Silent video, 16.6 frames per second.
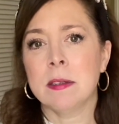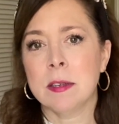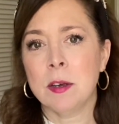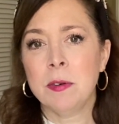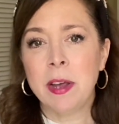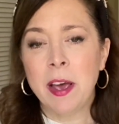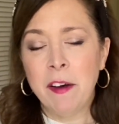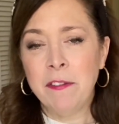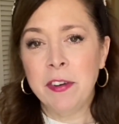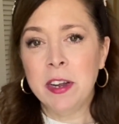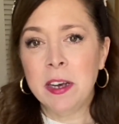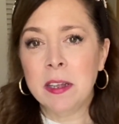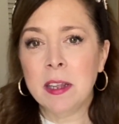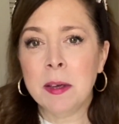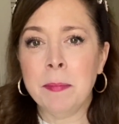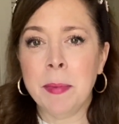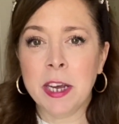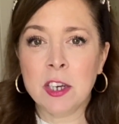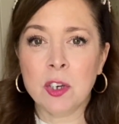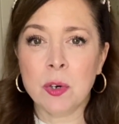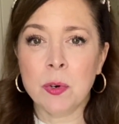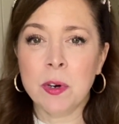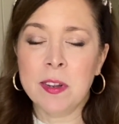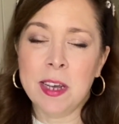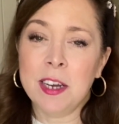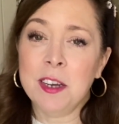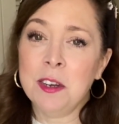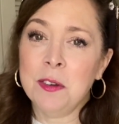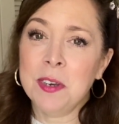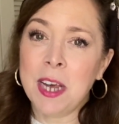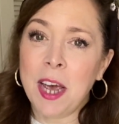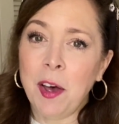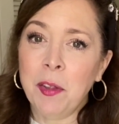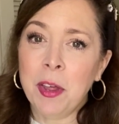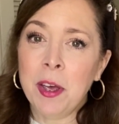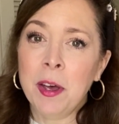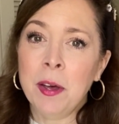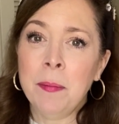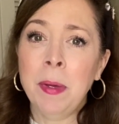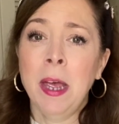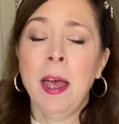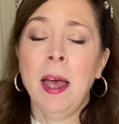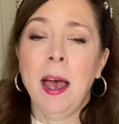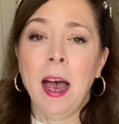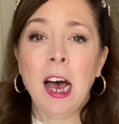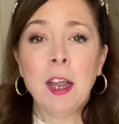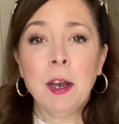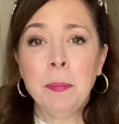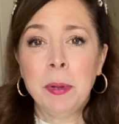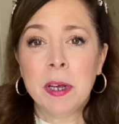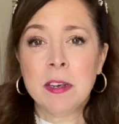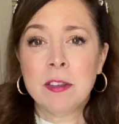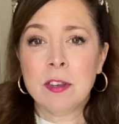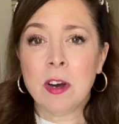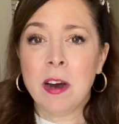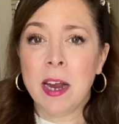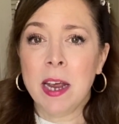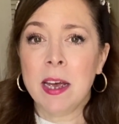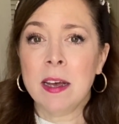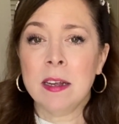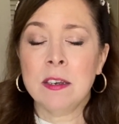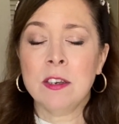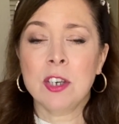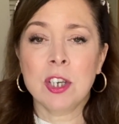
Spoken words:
So definitely make sure that you tell them how to place their hands,